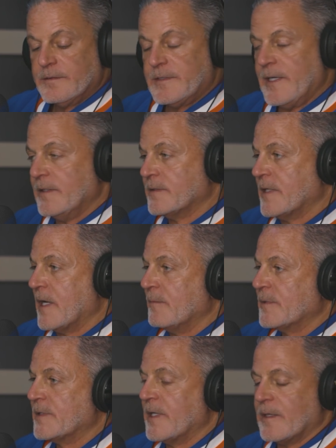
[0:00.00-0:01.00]
date,
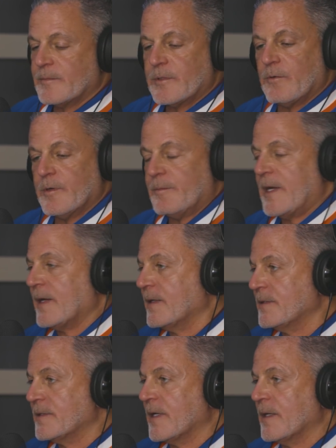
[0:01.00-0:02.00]
time stamped, going back
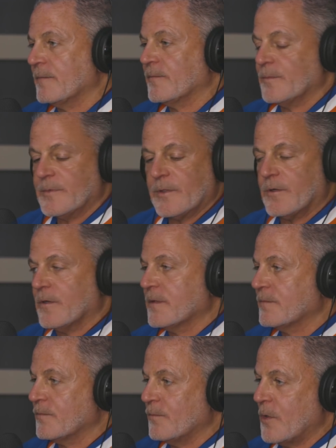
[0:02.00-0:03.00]
in time from the
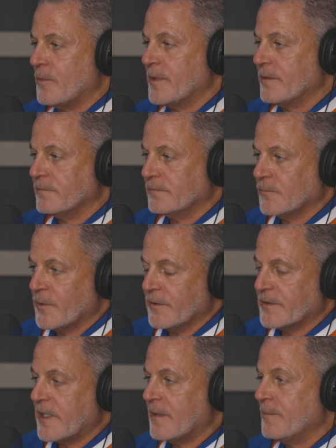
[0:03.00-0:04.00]
current moment, real
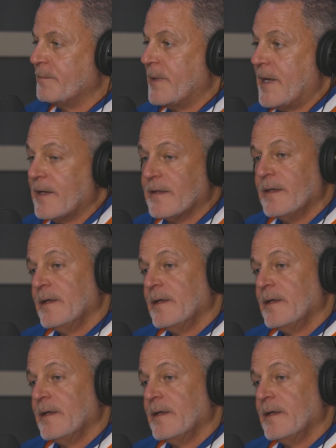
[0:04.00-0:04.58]
time back.